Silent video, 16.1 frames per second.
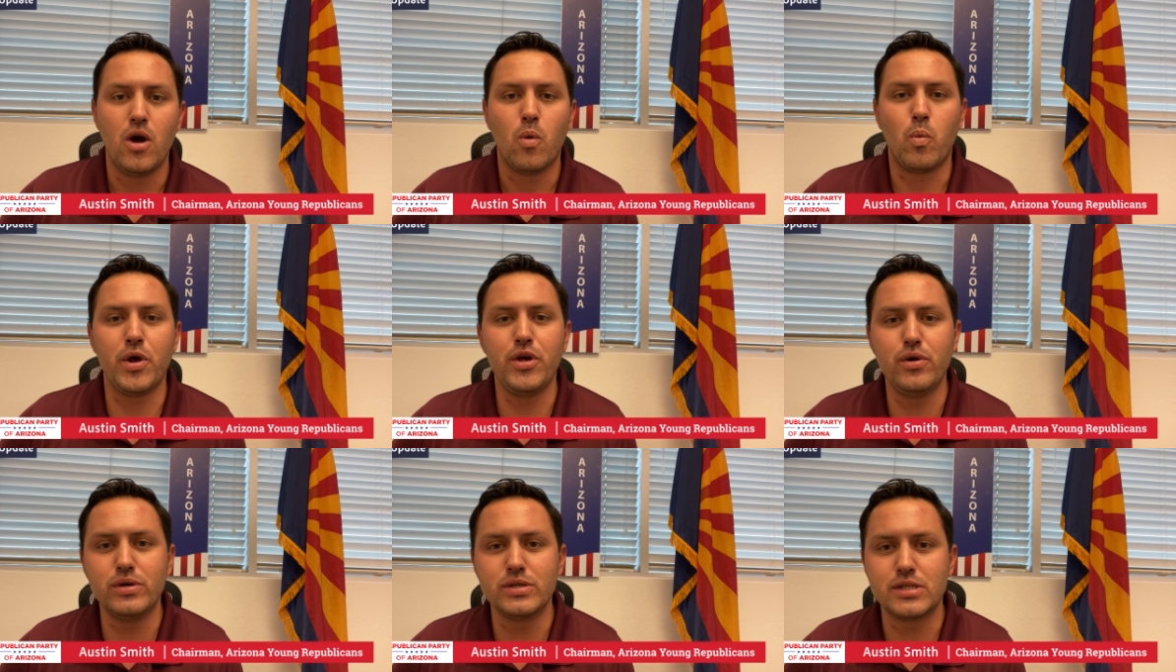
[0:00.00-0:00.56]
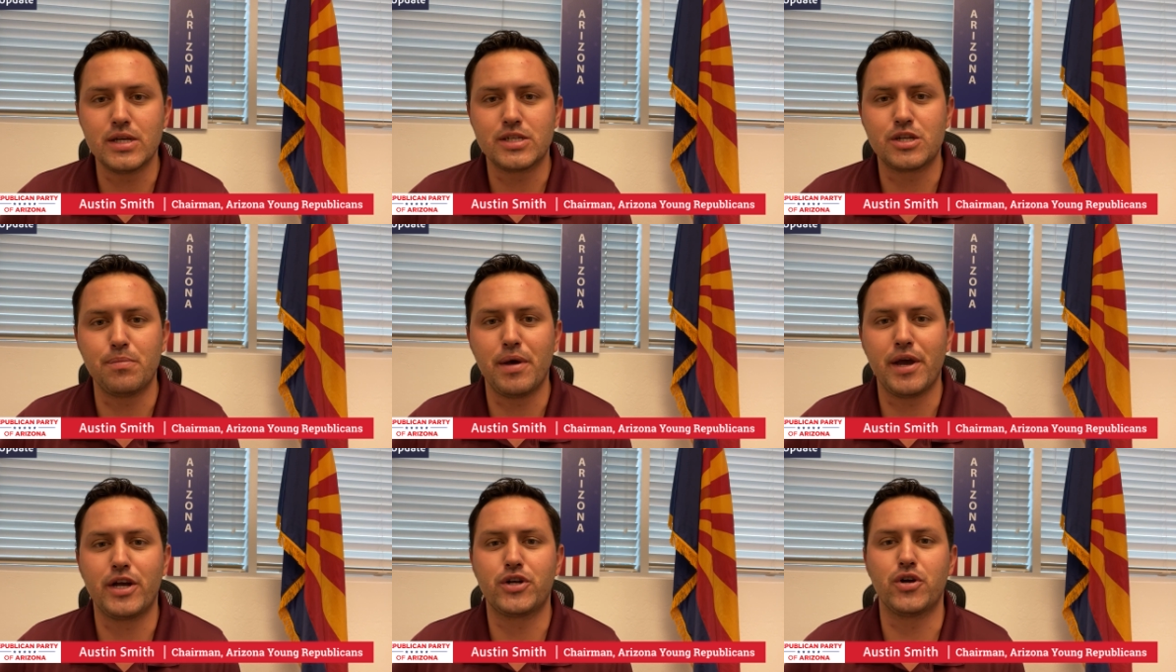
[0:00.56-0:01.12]
We used this to
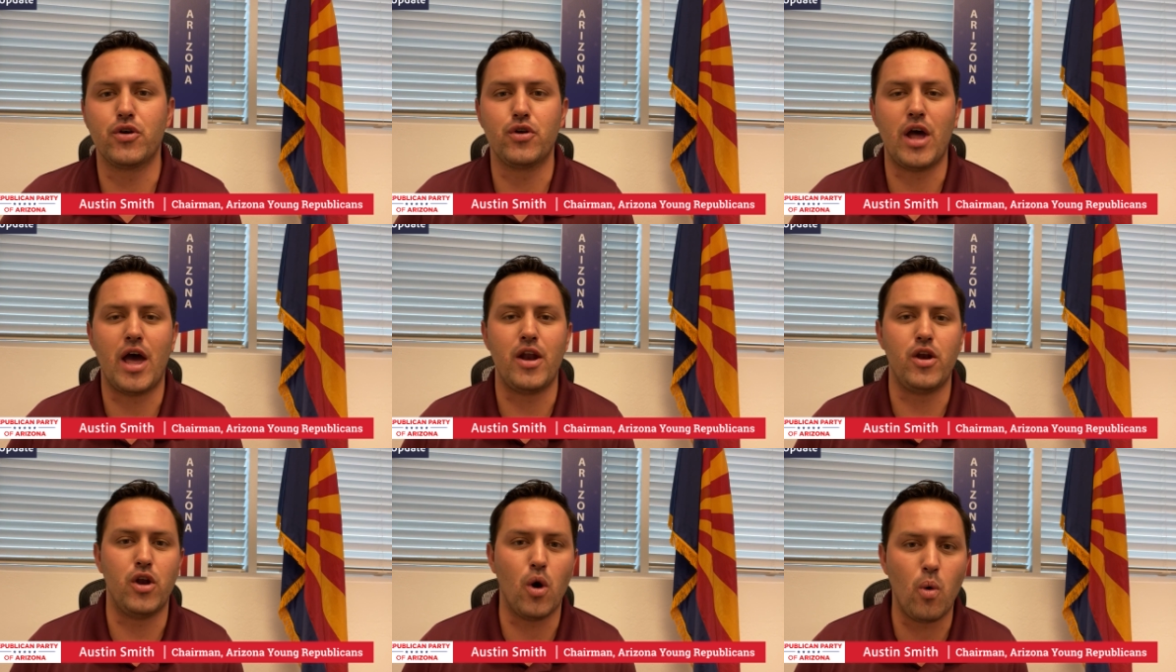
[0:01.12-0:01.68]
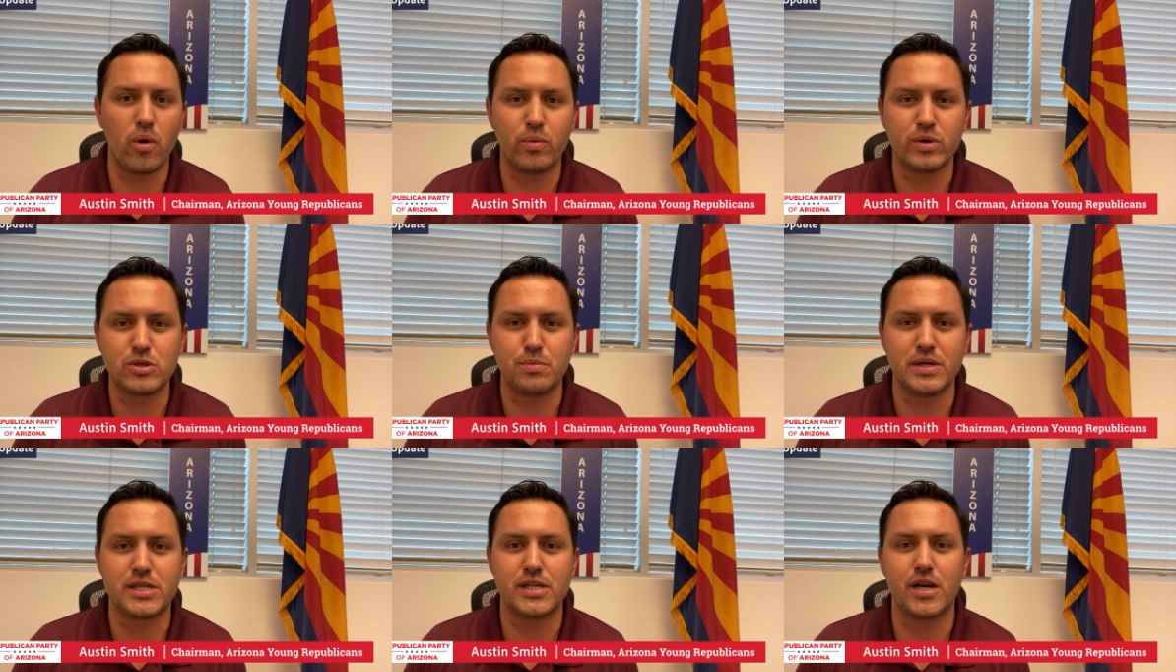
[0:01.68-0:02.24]
make sure that no one was
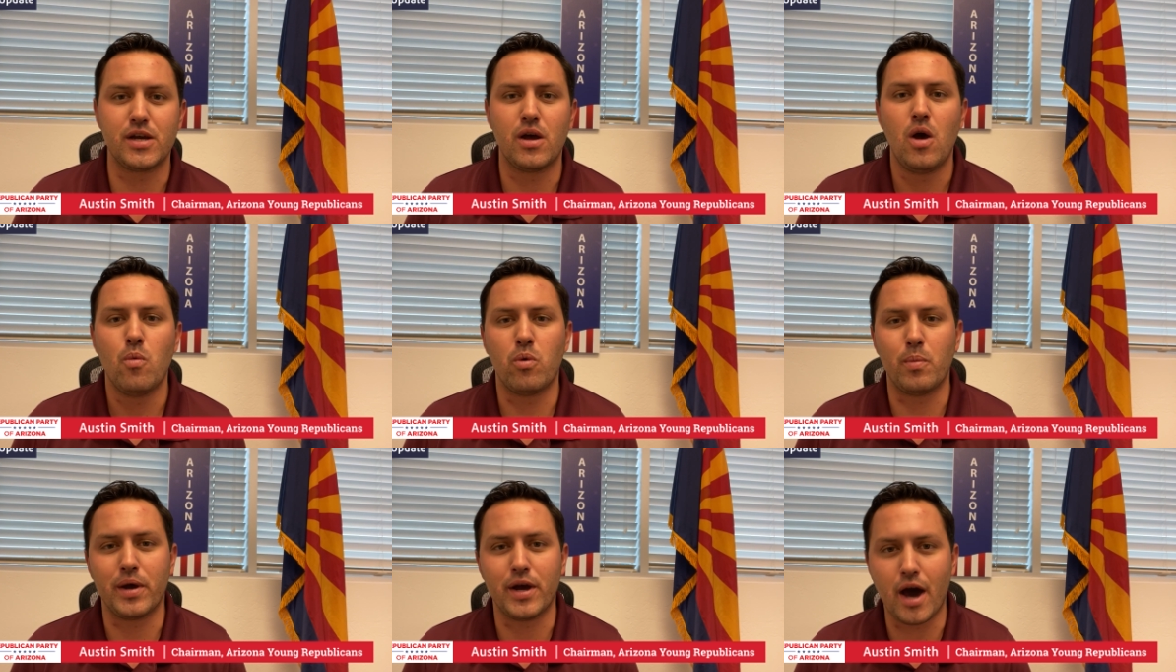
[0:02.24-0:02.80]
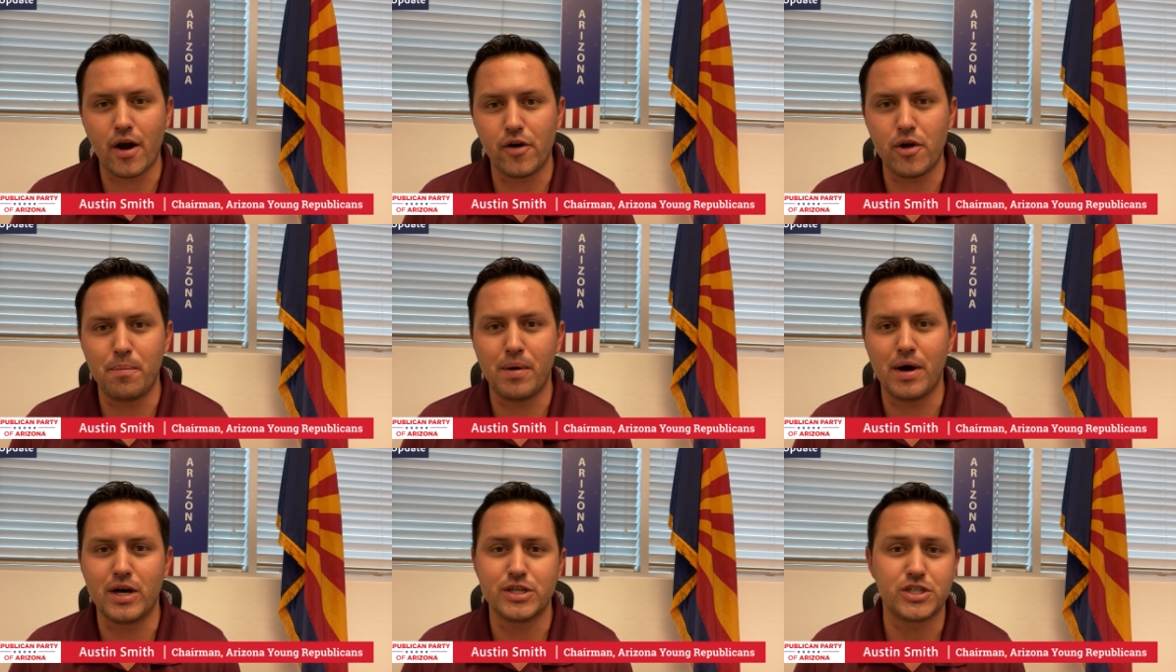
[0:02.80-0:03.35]
missing when we got on a
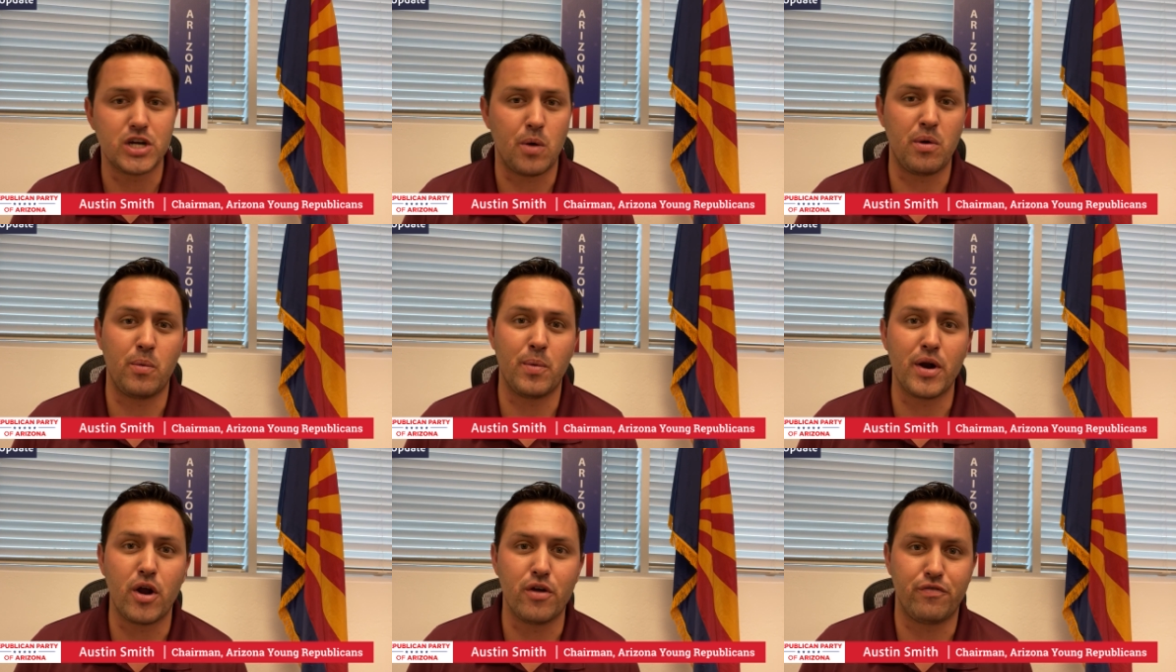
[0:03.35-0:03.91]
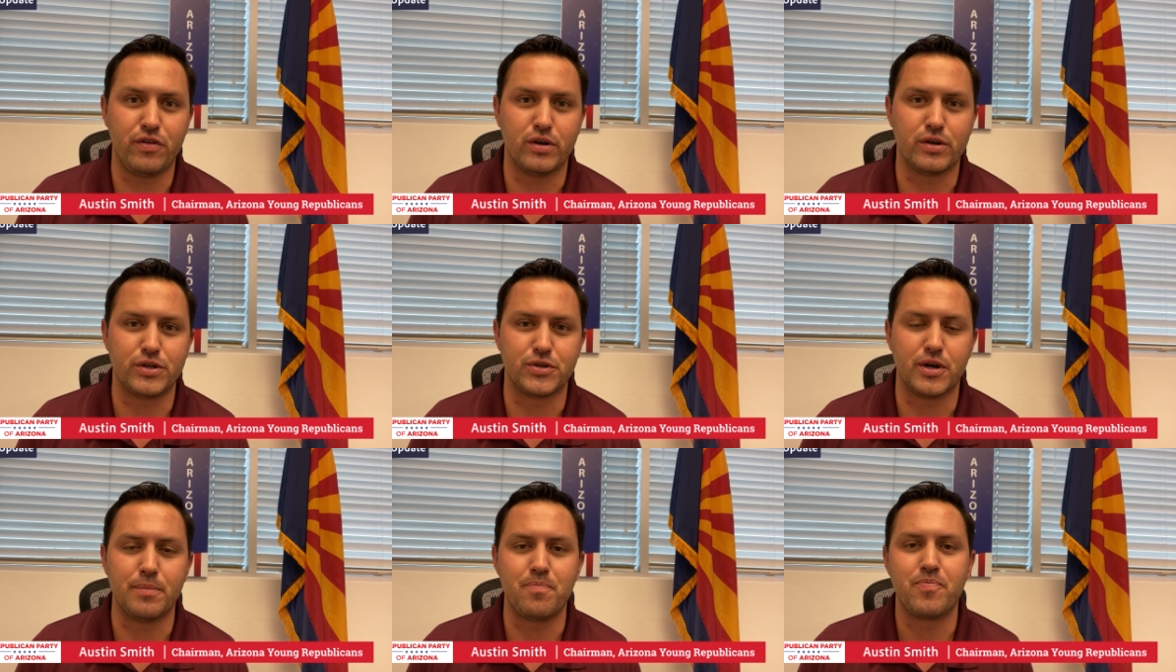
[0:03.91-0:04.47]
bus or we went on a field
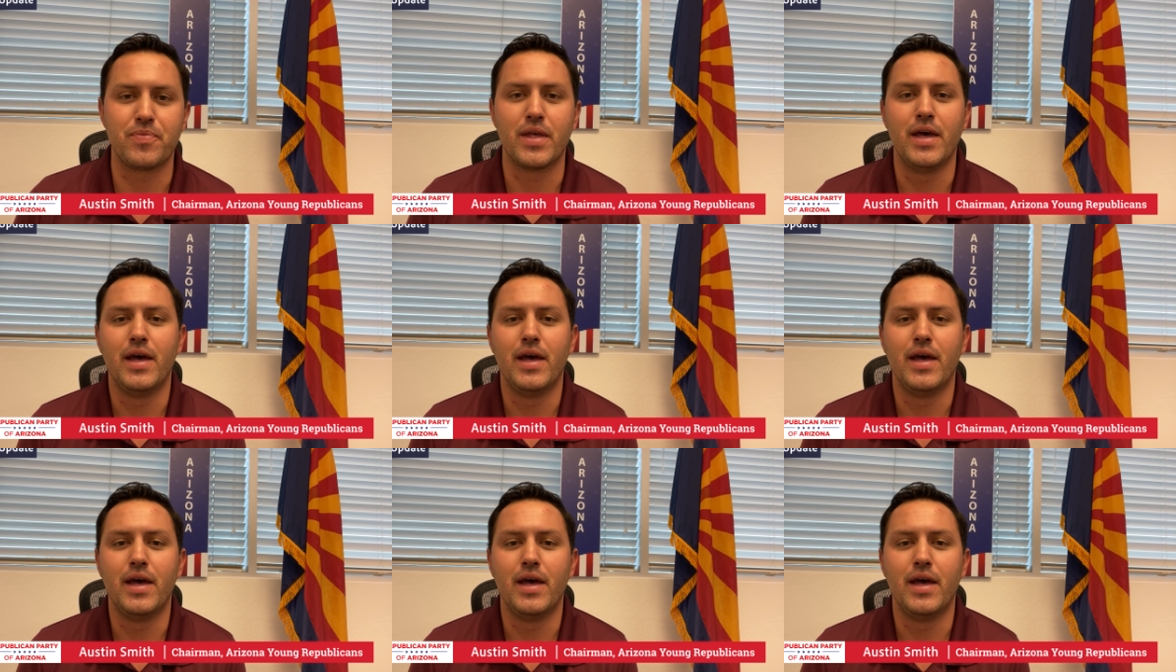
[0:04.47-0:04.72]
trip.